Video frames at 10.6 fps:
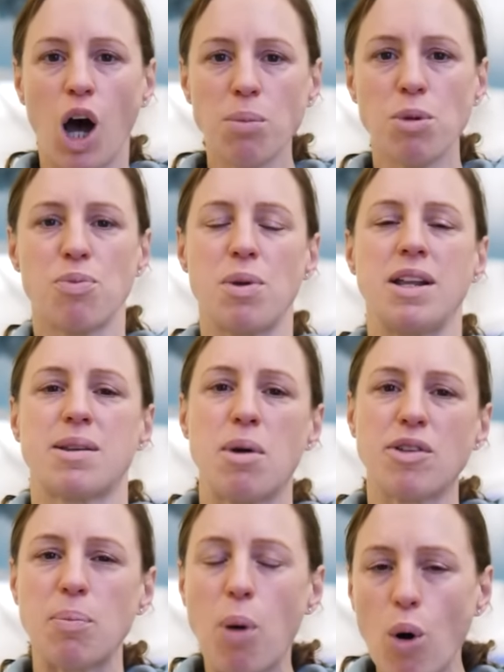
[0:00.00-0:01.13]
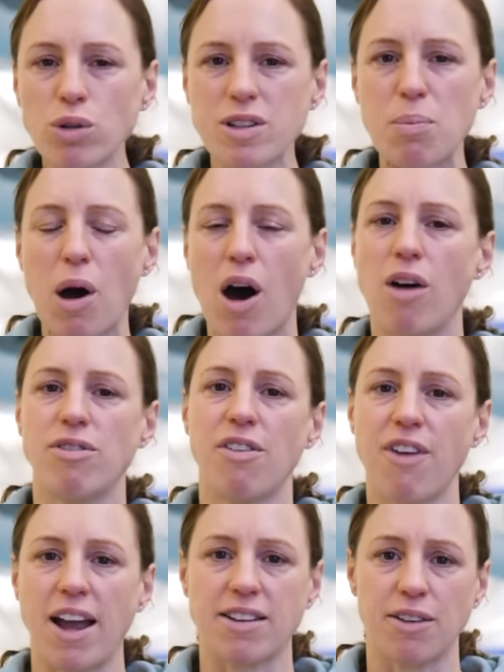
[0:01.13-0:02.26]
Our movement is the most important part of
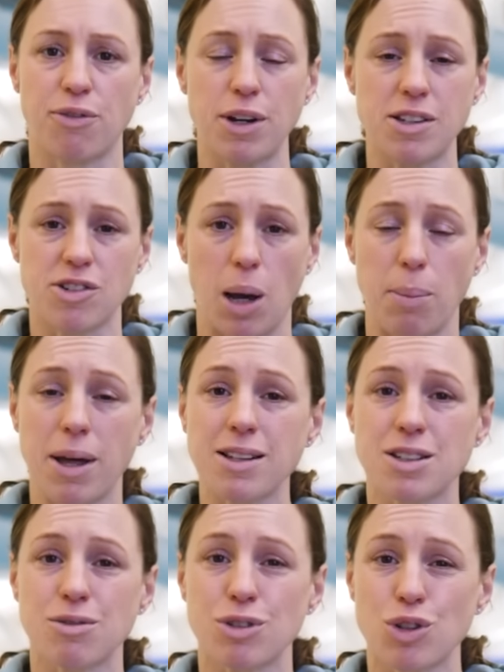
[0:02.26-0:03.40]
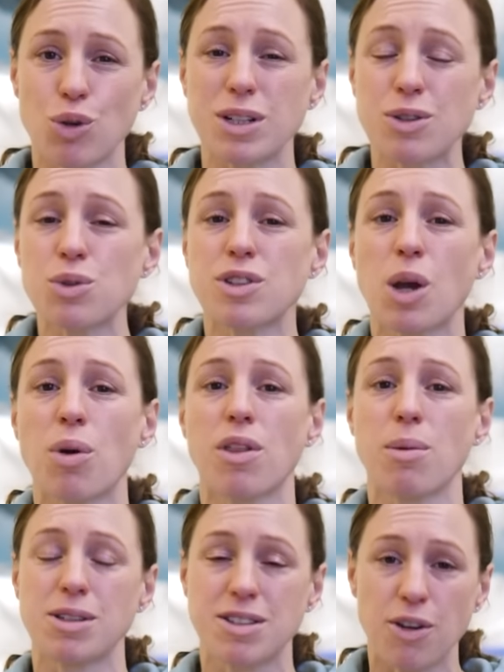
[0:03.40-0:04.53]
effective freestyle, but as a result, it's also one of
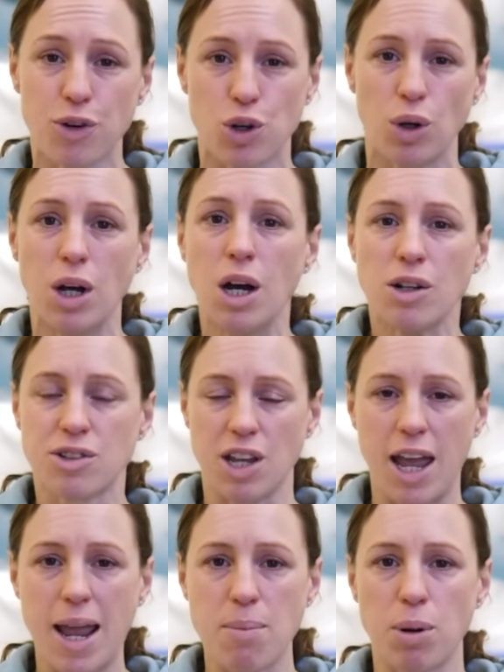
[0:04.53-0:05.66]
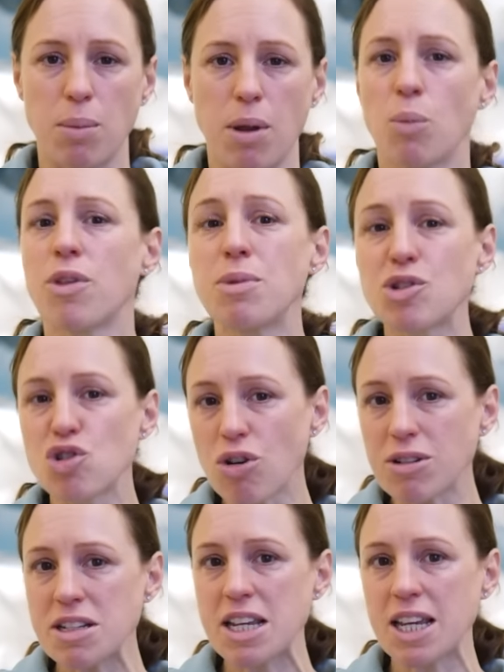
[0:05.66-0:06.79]
the most difficult to implement. With the
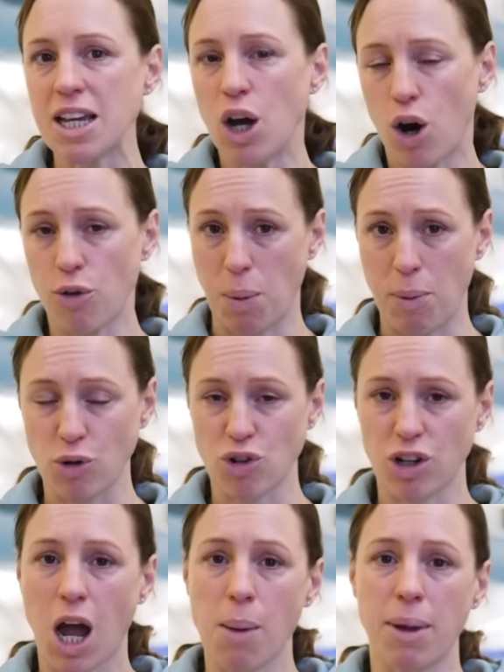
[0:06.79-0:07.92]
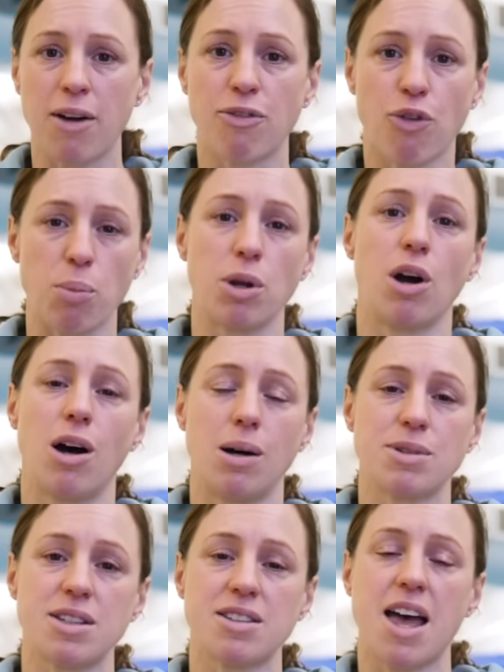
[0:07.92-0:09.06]
majority of propulsion coming from your
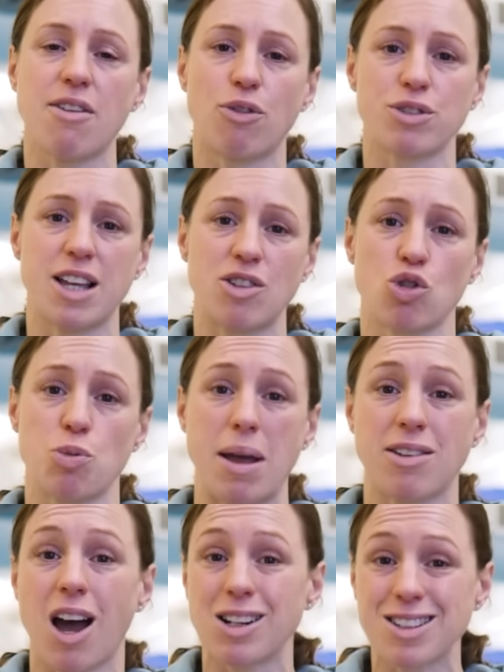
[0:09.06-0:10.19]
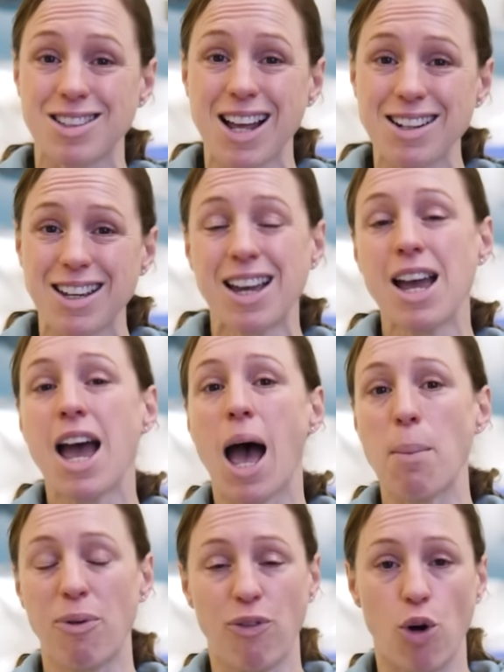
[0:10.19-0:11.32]
arms, it's therefore essential to be able to understand it
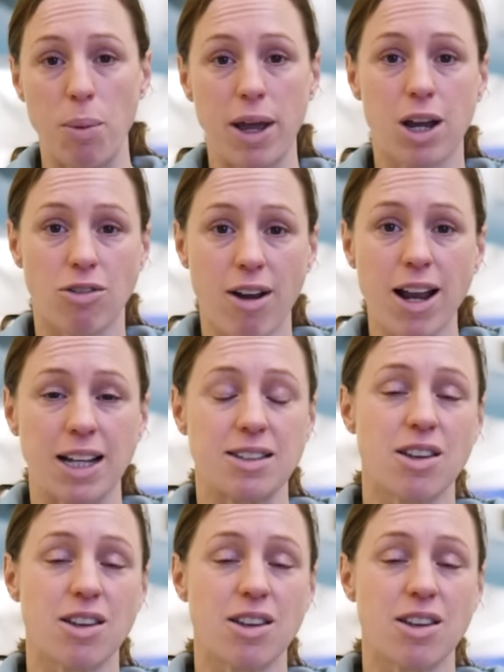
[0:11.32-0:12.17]
and perform it correctly.